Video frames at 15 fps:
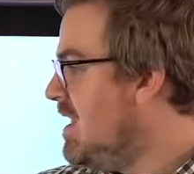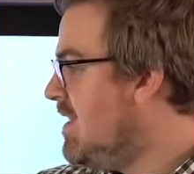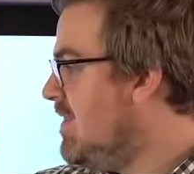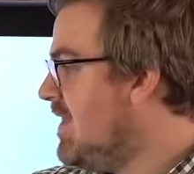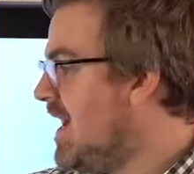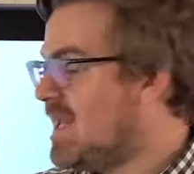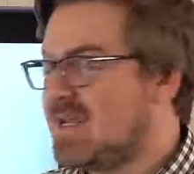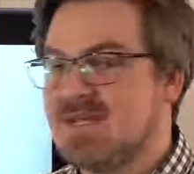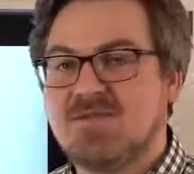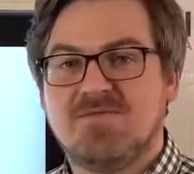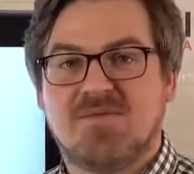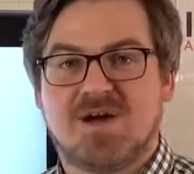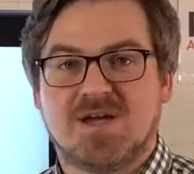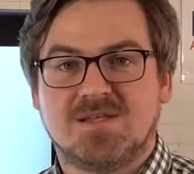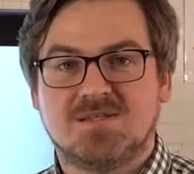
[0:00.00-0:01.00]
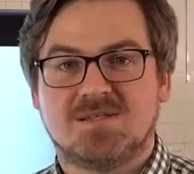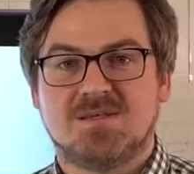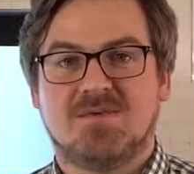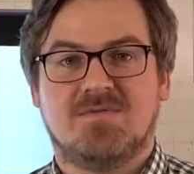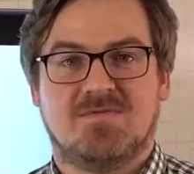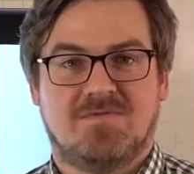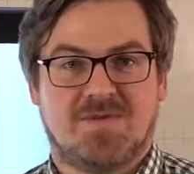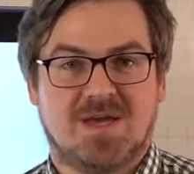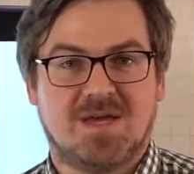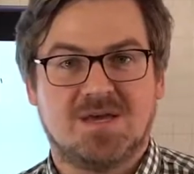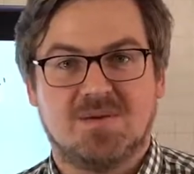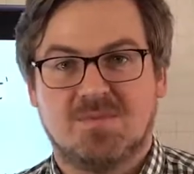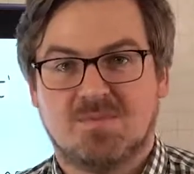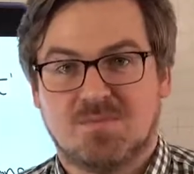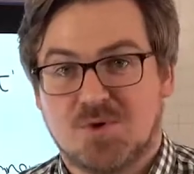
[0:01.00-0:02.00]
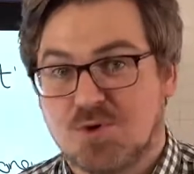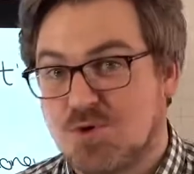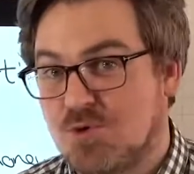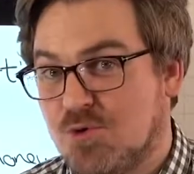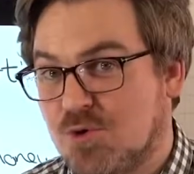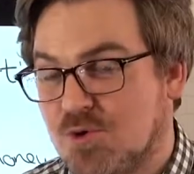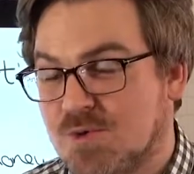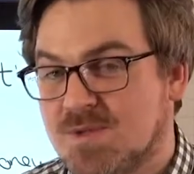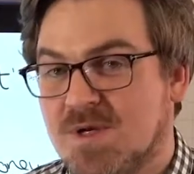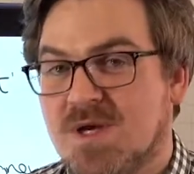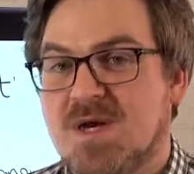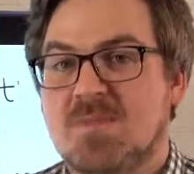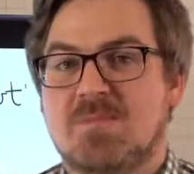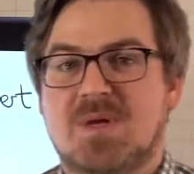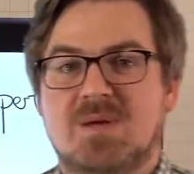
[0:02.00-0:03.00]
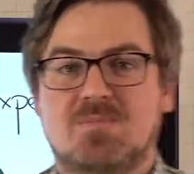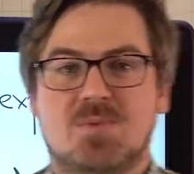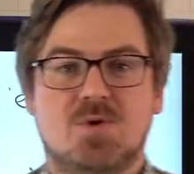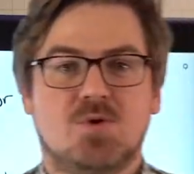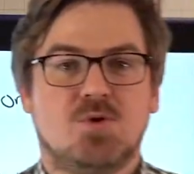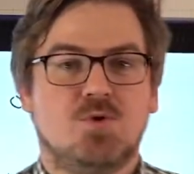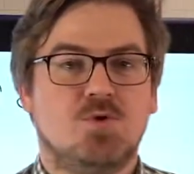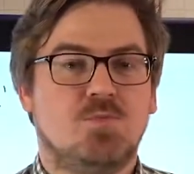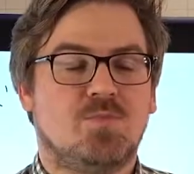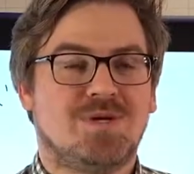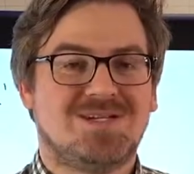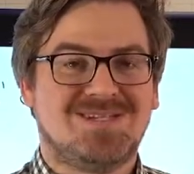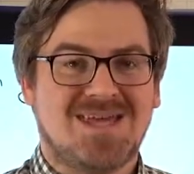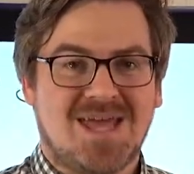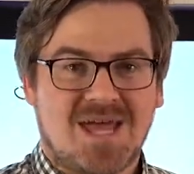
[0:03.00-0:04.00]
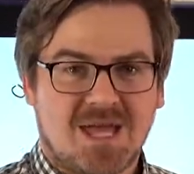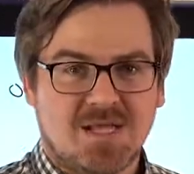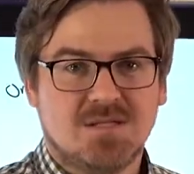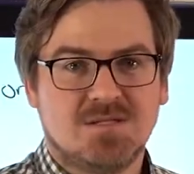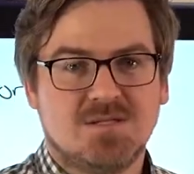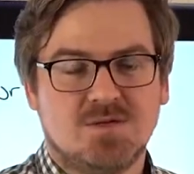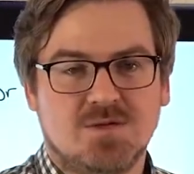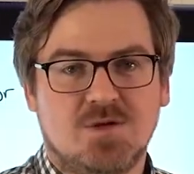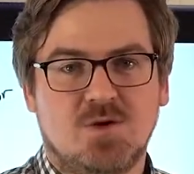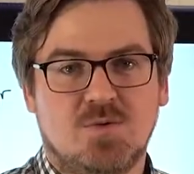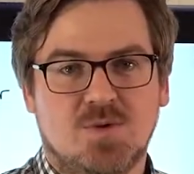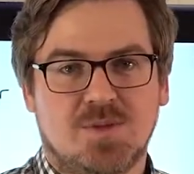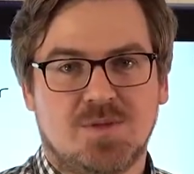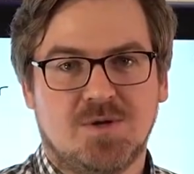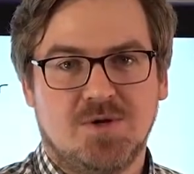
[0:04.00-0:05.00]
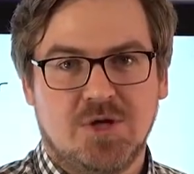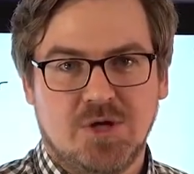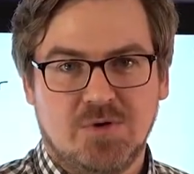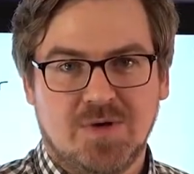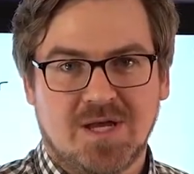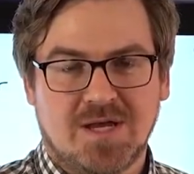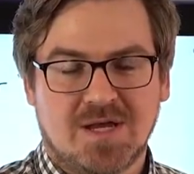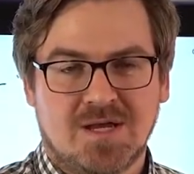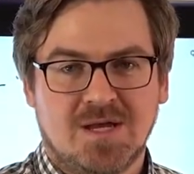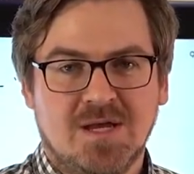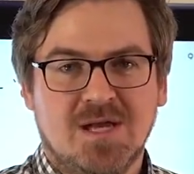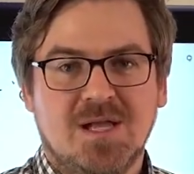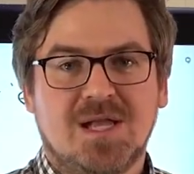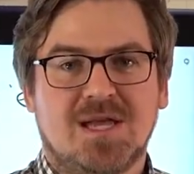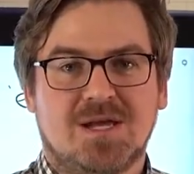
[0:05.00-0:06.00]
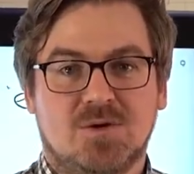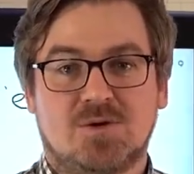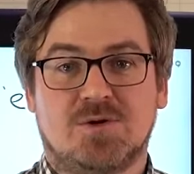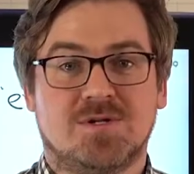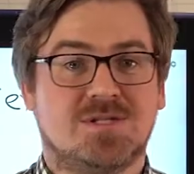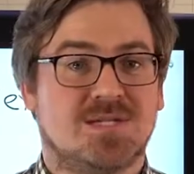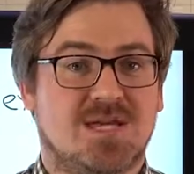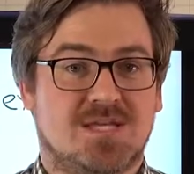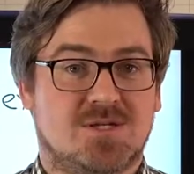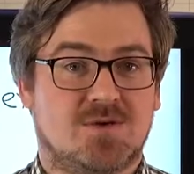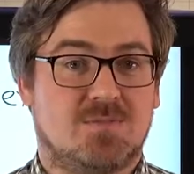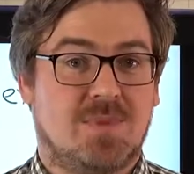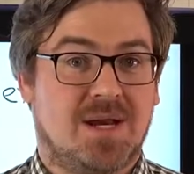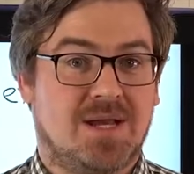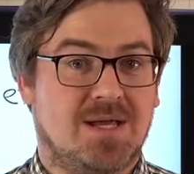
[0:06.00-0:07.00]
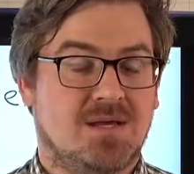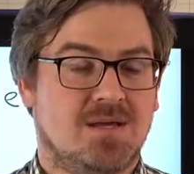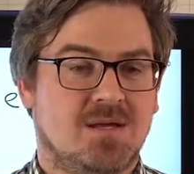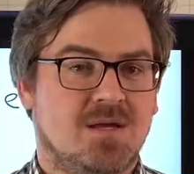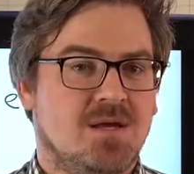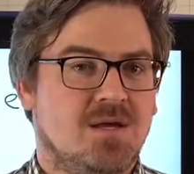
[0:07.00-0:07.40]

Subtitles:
That invites fake gurus, people who pretend to know what they're doing in order to get your money.